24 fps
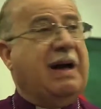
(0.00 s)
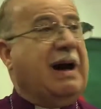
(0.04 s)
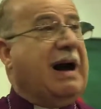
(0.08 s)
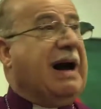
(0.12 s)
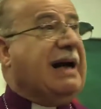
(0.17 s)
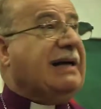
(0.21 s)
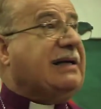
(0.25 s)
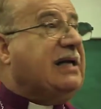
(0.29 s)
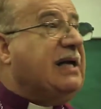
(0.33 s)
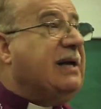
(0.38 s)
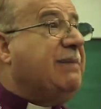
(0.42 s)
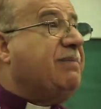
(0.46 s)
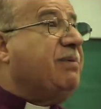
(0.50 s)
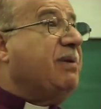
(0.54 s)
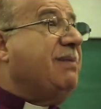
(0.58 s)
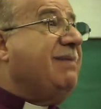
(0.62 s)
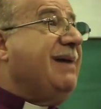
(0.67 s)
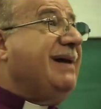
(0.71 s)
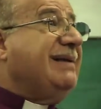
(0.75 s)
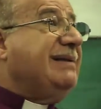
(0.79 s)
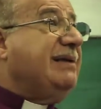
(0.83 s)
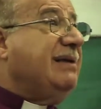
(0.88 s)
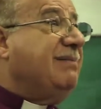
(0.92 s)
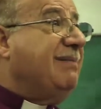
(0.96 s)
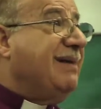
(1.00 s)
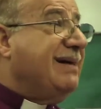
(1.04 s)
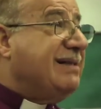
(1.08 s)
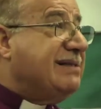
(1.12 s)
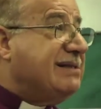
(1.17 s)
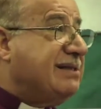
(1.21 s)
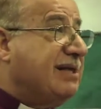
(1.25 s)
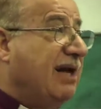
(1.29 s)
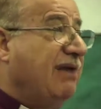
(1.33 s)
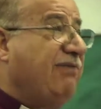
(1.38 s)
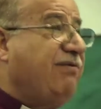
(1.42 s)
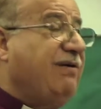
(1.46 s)
I keep reminding
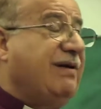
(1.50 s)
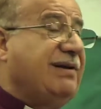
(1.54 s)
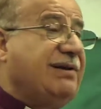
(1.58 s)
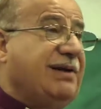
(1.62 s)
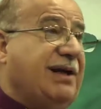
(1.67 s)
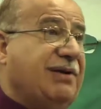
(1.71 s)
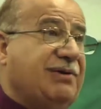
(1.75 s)
myself and